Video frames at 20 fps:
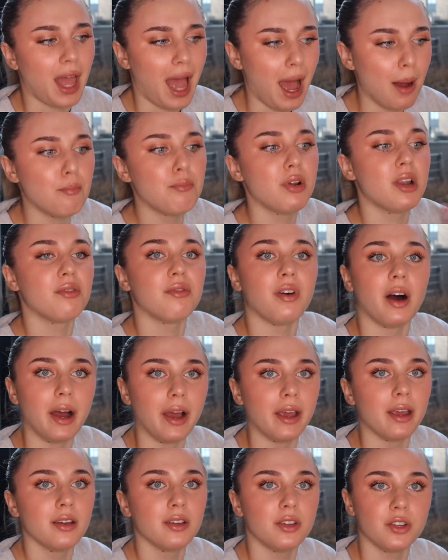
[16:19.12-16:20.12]

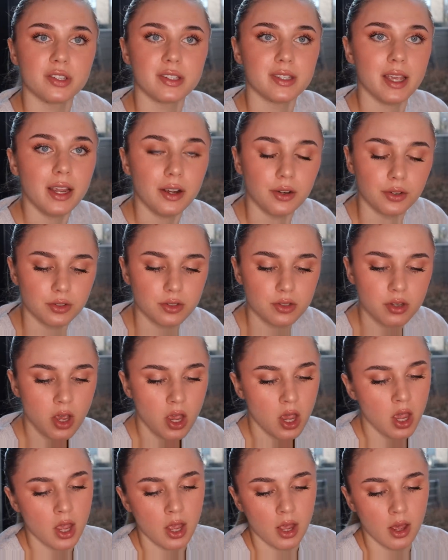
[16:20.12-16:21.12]
amplify your sales.
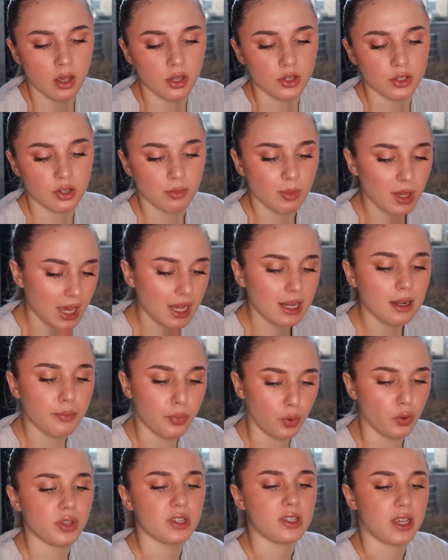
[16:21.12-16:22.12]
So Mikayla
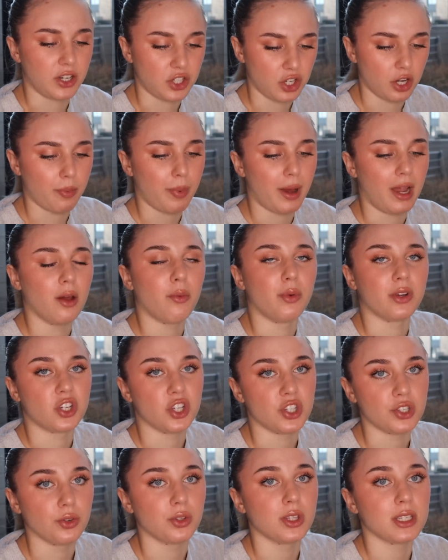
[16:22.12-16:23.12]
bought this eyeshadow palette when
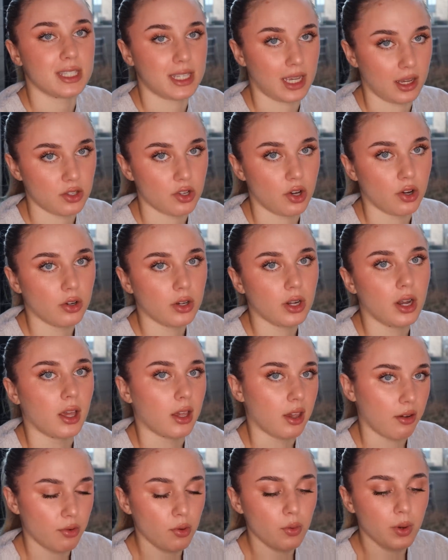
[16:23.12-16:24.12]
she saw this TikTok,
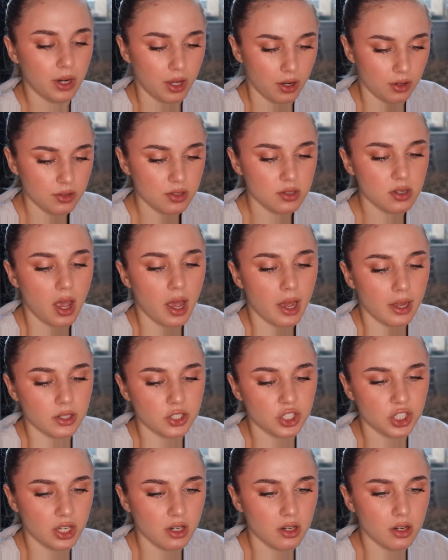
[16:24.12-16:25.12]
like everyone else, and
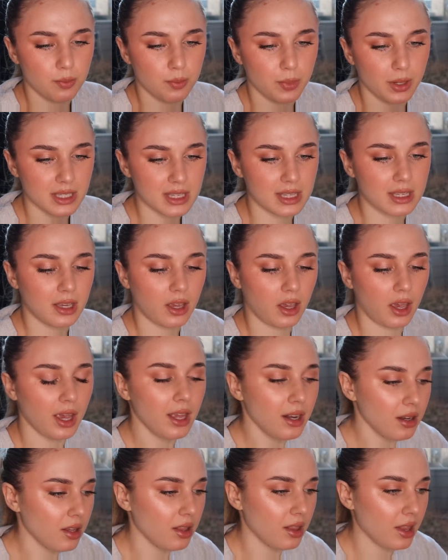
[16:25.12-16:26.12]
she ended up basically
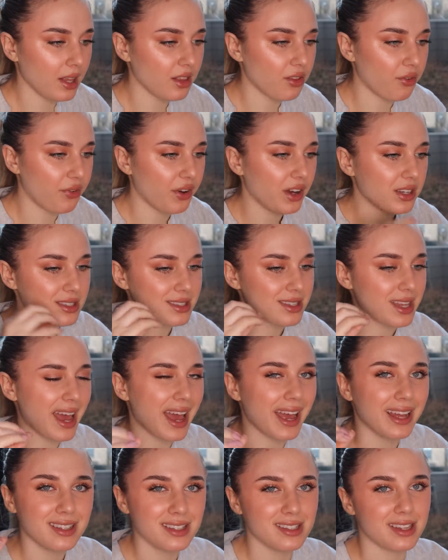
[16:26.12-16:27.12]
in like the first
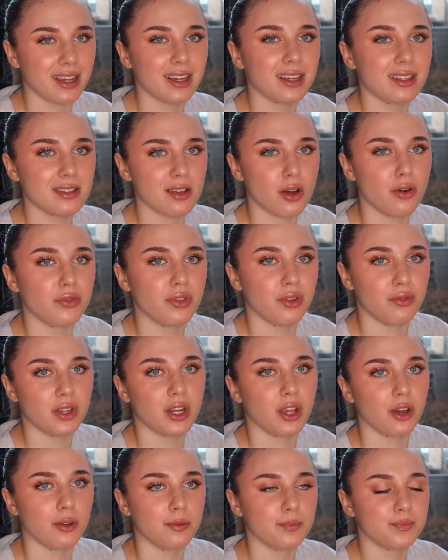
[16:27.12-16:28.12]
10 seconds of the
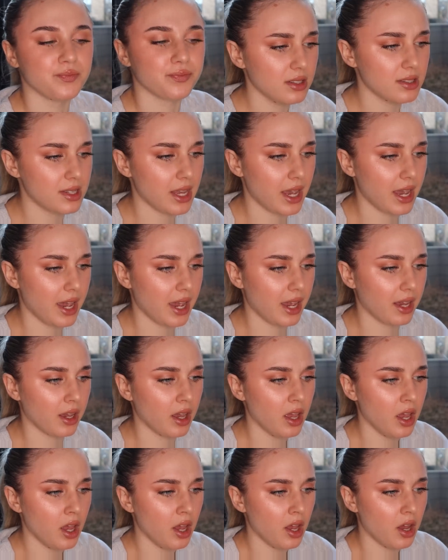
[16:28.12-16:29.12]
video
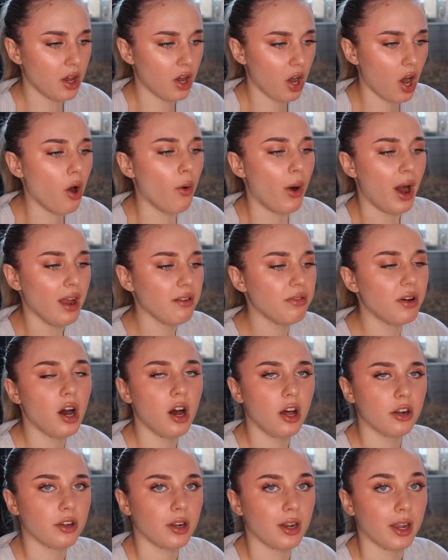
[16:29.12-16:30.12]
saying, oh, I've
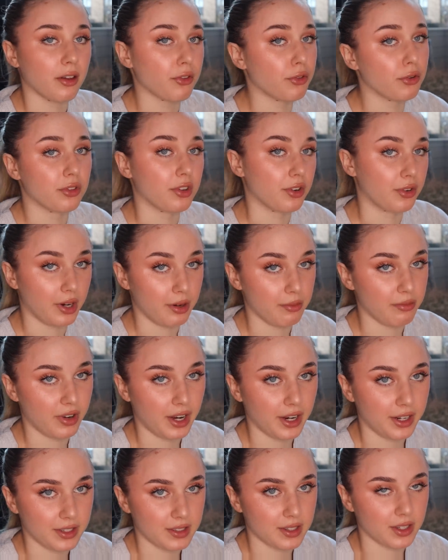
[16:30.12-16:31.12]
heard like through the
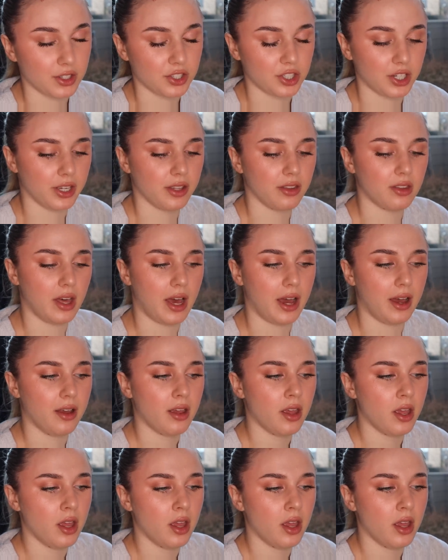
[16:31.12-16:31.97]
grapevine essentially that